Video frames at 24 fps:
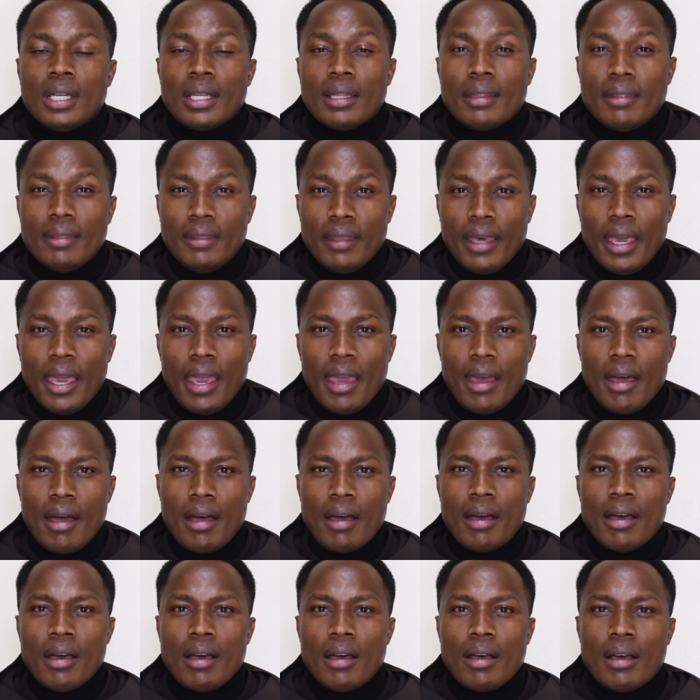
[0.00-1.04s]

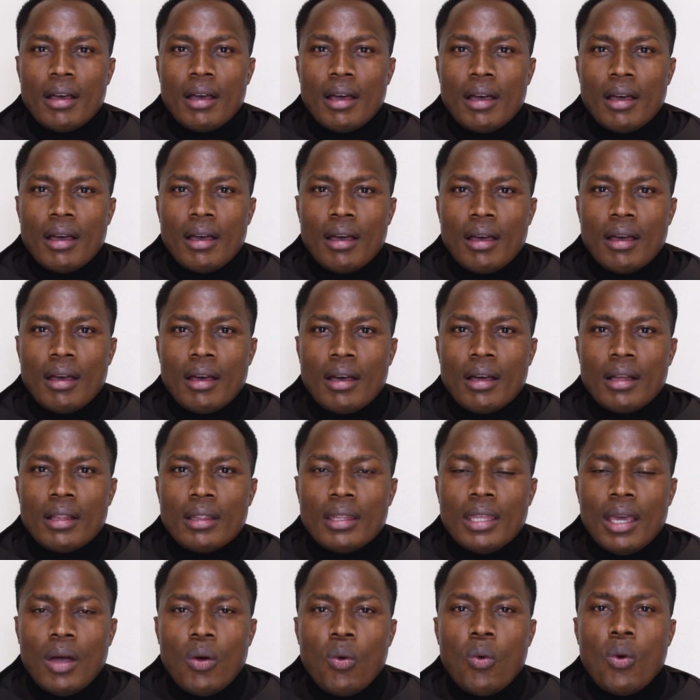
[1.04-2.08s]
There
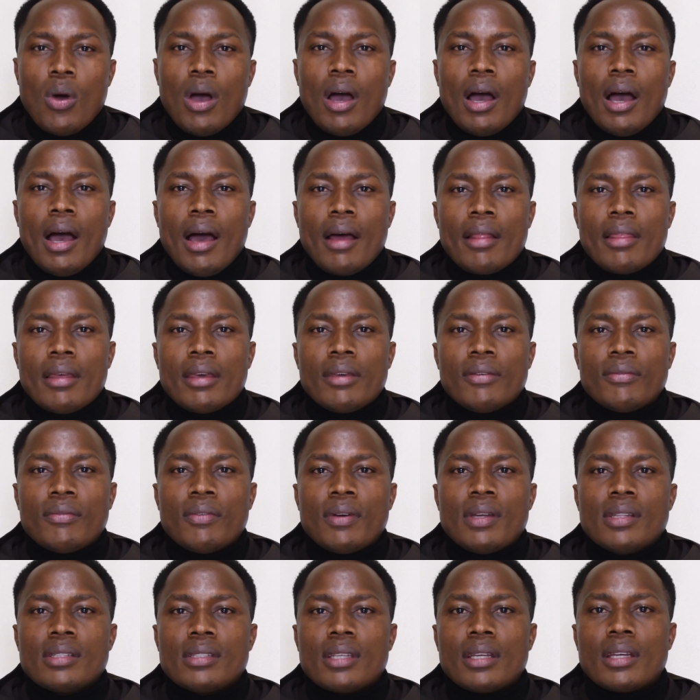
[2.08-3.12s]
were other
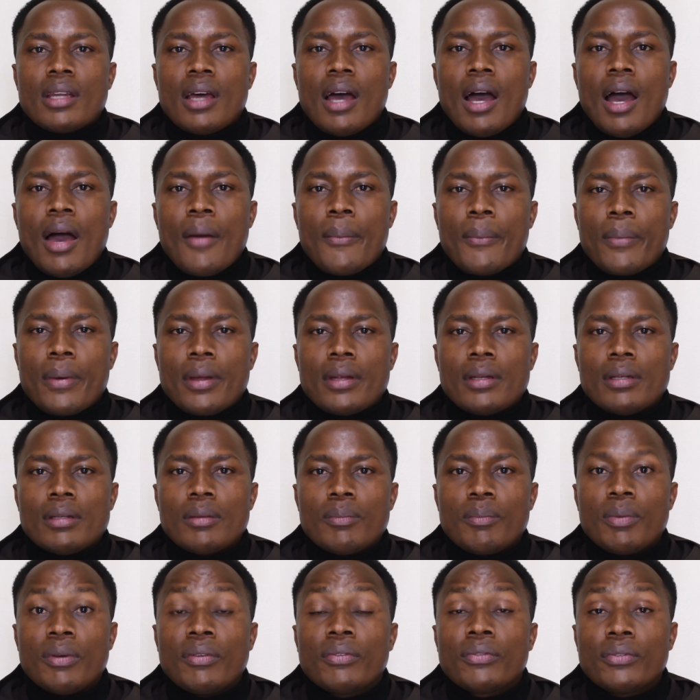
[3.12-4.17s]
events that
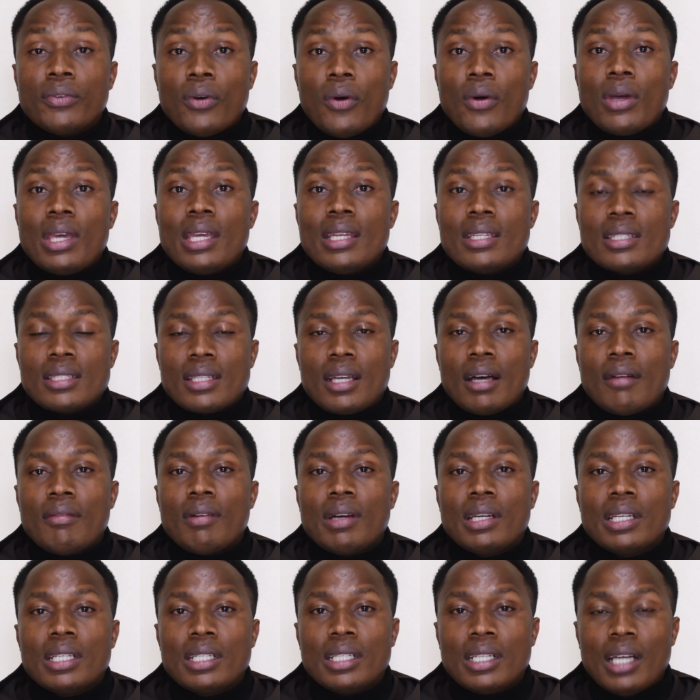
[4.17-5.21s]
happened before he
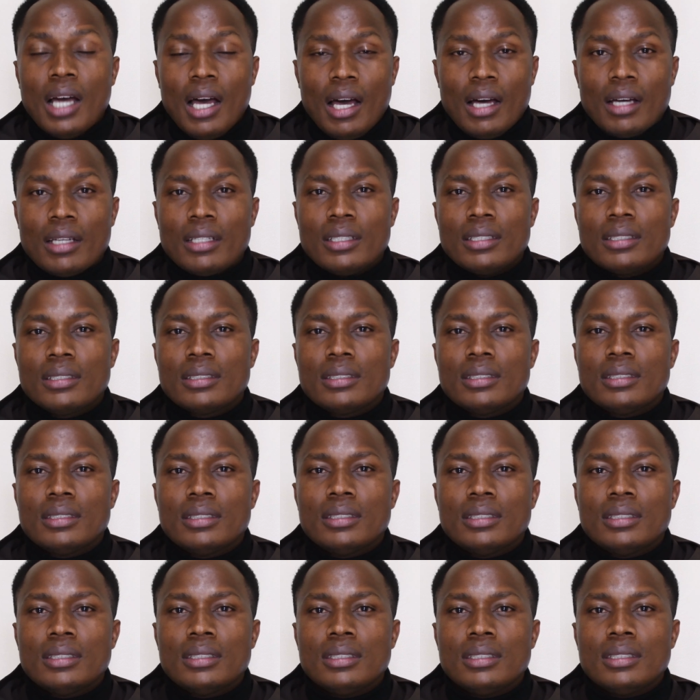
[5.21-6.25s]
discovered God
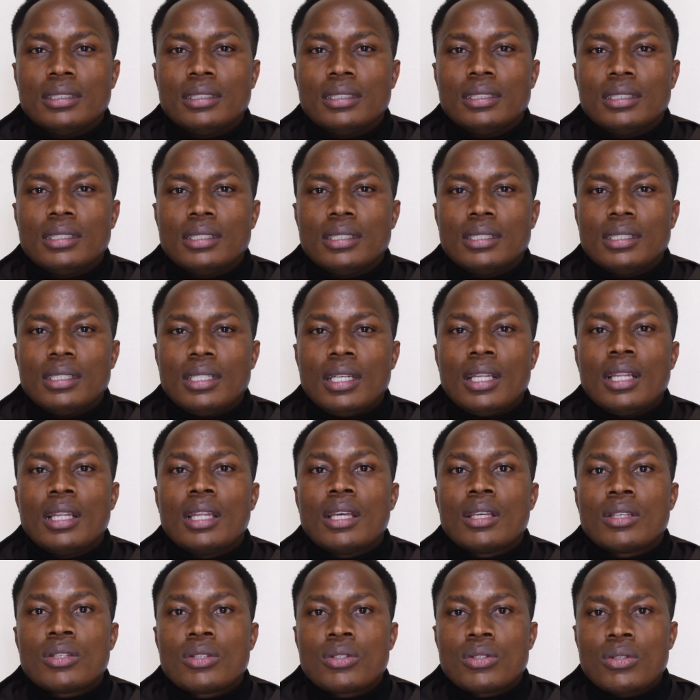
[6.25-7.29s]
in
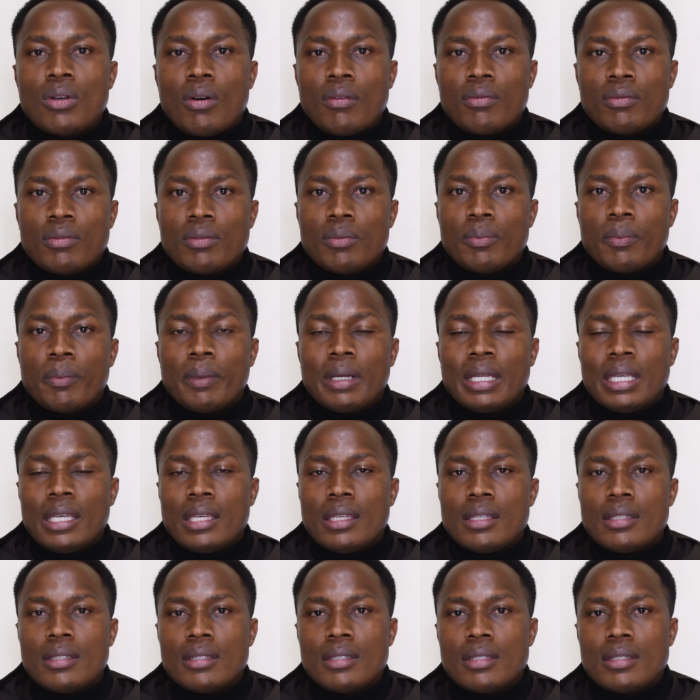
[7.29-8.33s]
the soft
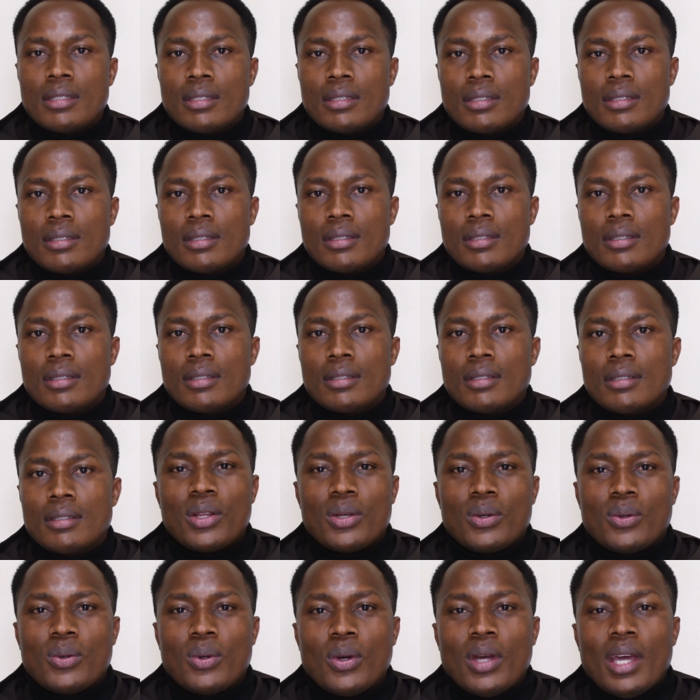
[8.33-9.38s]
place. And
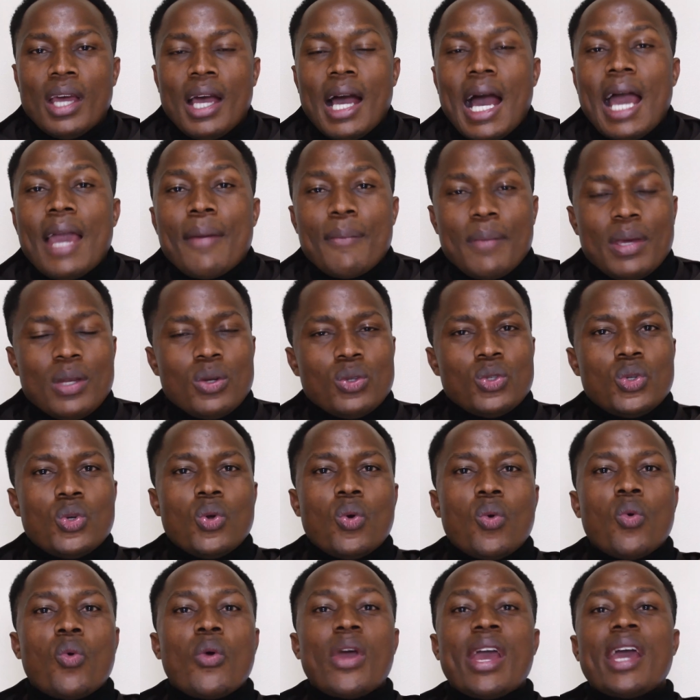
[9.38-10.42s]
I may not
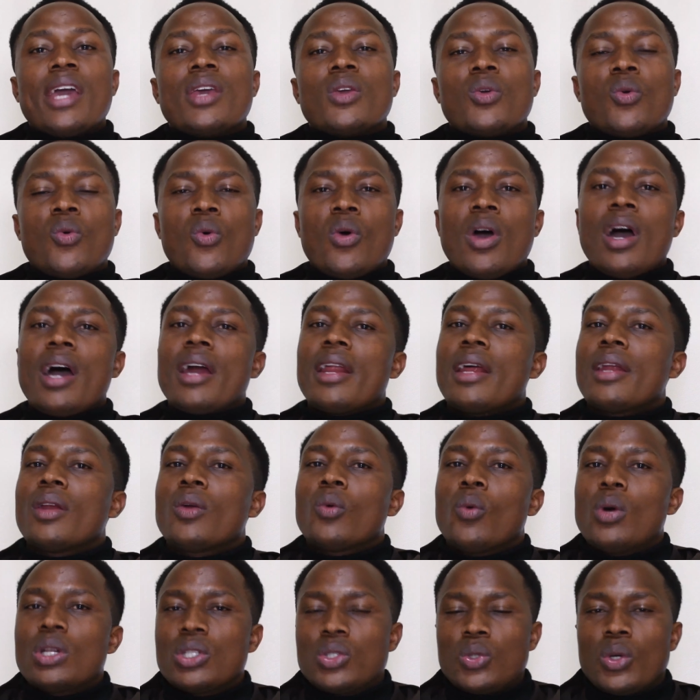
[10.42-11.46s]
know where you are
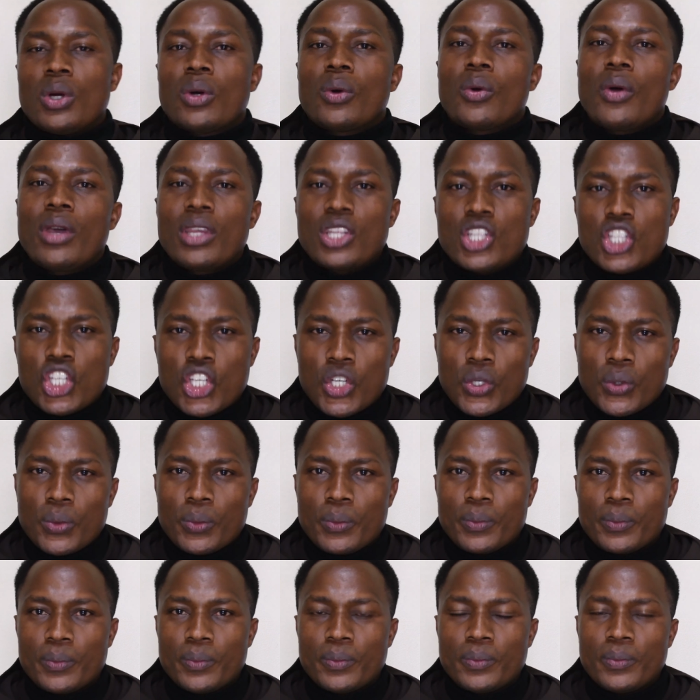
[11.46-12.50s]
and what you are going through,
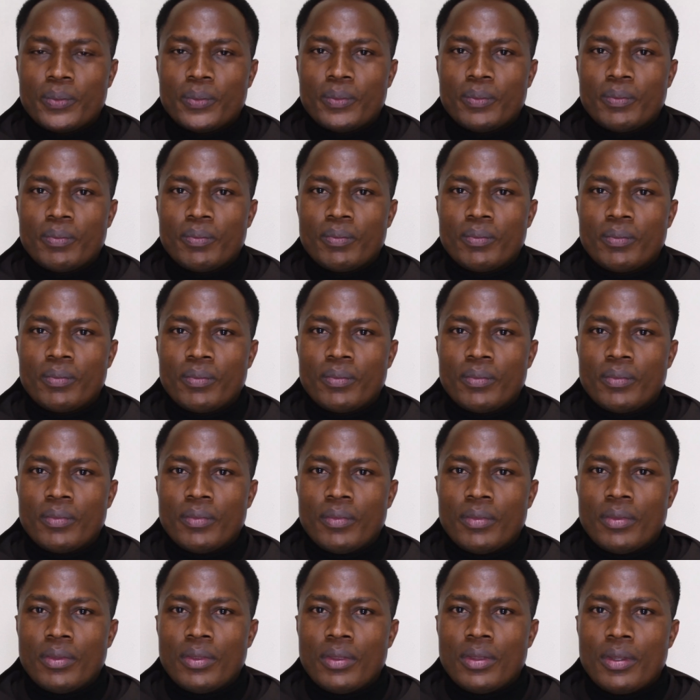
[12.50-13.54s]

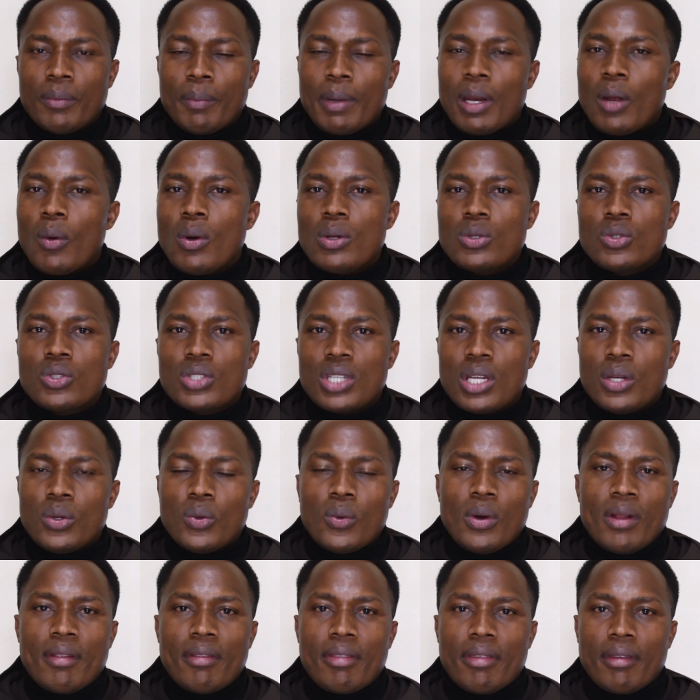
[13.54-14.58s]
but I want to tell you
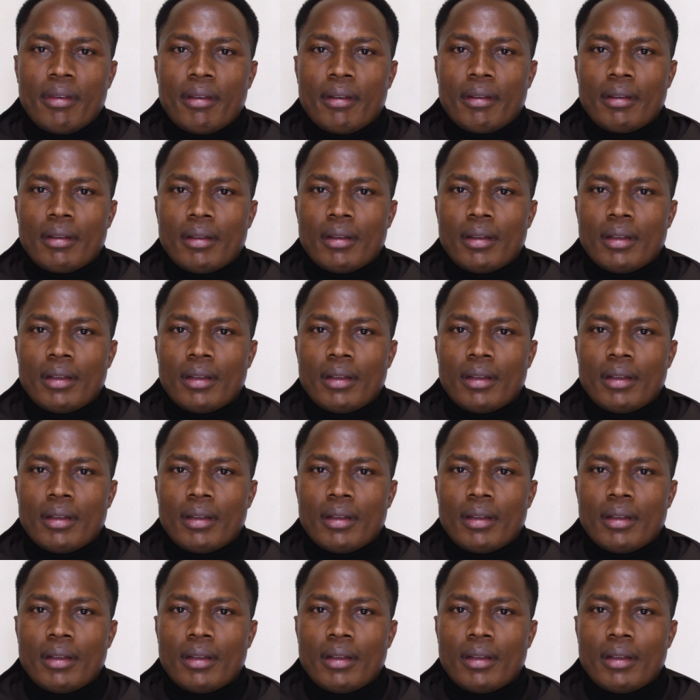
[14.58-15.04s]
one thing.